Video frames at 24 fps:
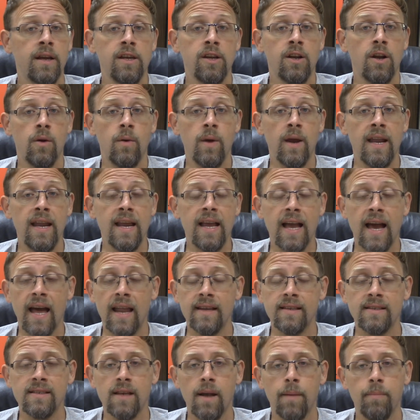you know, any kind
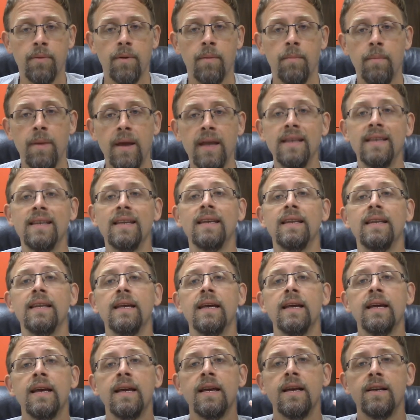of
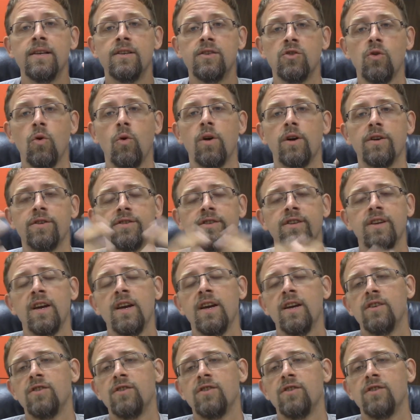supplemented source.